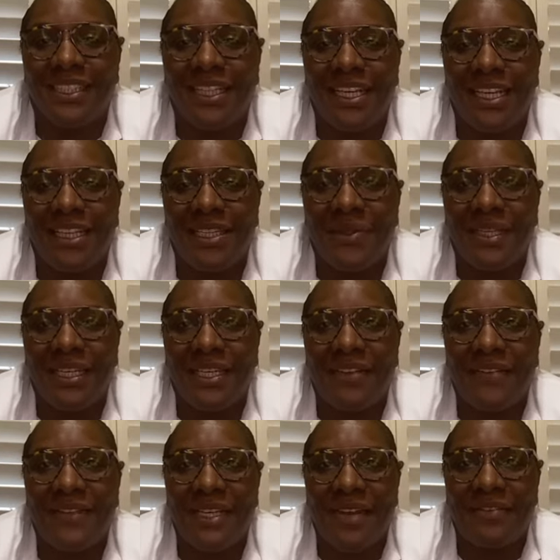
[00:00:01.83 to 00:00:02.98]
Hello, good
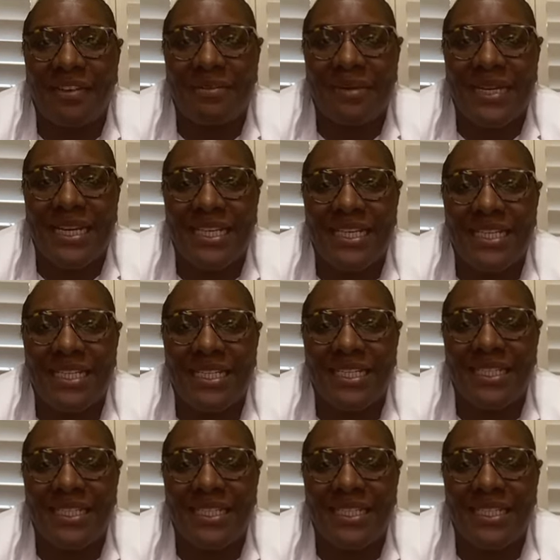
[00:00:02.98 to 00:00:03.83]
evening, everybody.